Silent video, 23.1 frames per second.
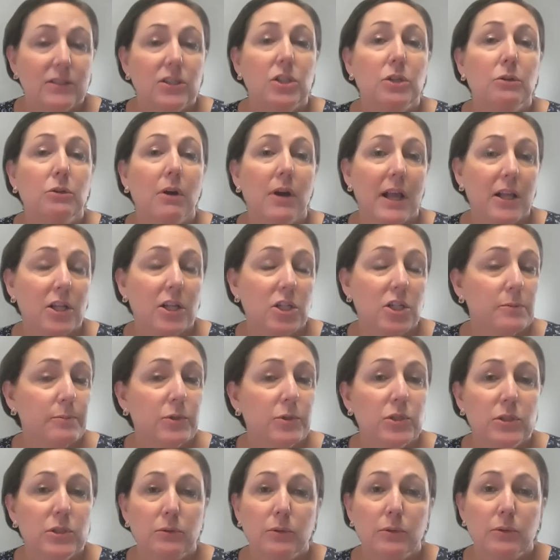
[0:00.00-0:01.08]
you are eligible
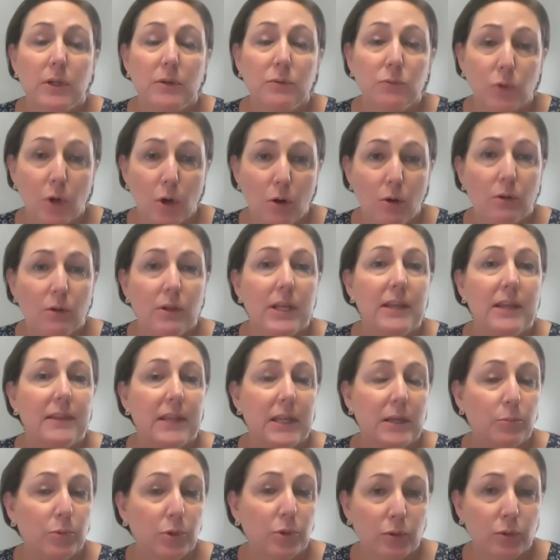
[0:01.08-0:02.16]
to enroll in the
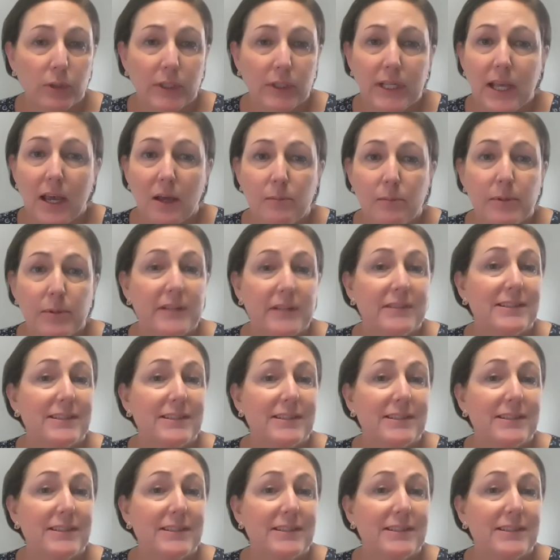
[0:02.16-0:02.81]
employee health plan.